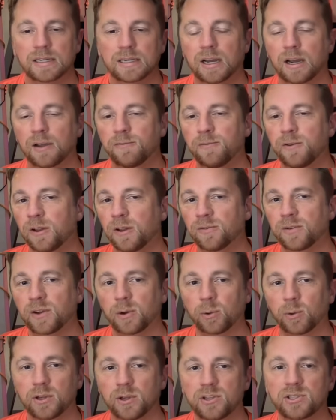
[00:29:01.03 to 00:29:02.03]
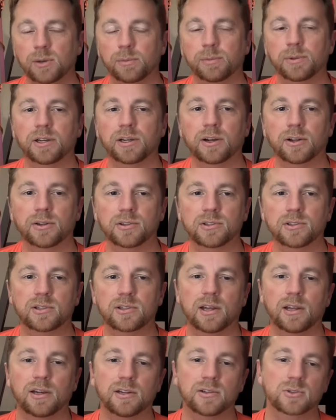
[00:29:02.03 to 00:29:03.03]
I feel if I release something else,
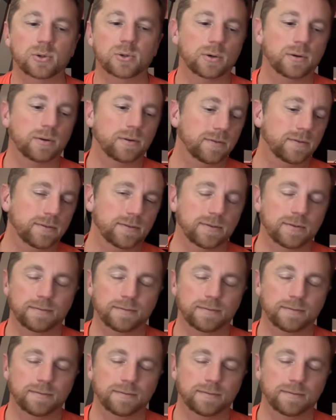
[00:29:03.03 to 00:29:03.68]
then it sort of,